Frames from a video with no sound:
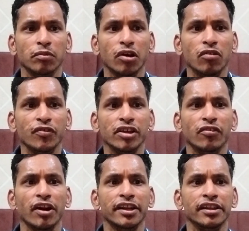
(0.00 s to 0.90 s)
of
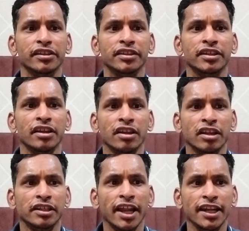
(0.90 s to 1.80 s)
inquiry
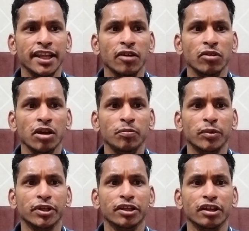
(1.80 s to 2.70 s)
that
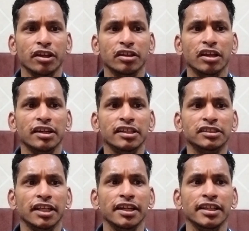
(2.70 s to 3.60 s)
developed
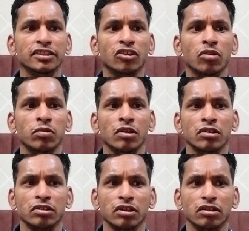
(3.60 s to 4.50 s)
understandings of
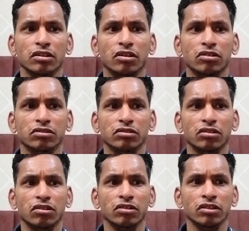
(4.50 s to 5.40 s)

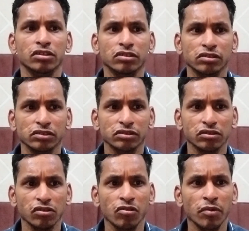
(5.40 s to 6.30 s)
on
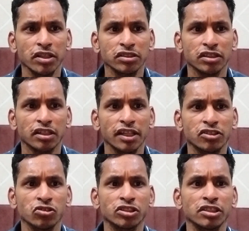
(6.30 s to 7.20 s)
humans
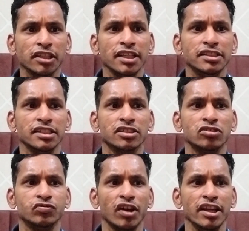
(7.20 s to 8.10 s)
and social sciences
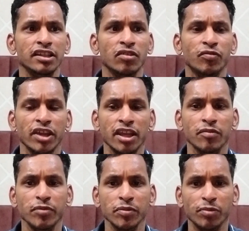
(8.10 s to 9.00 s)
to find the
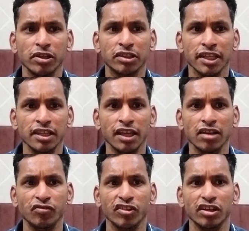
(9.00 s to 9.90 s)
way people think
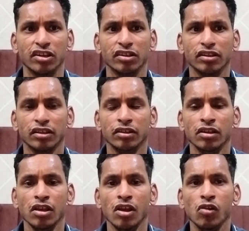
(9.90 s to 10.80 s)
and feel.
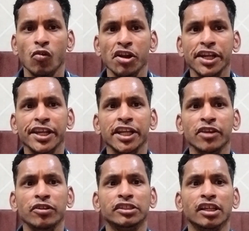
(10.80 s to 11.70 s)

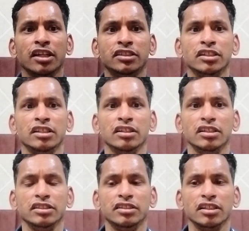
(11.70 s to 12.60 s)
Quantitative research
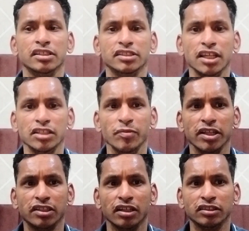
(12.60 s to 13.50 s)
is the research
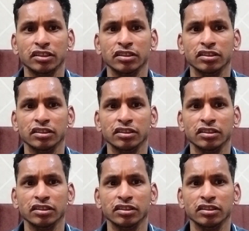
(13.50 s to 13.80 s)
method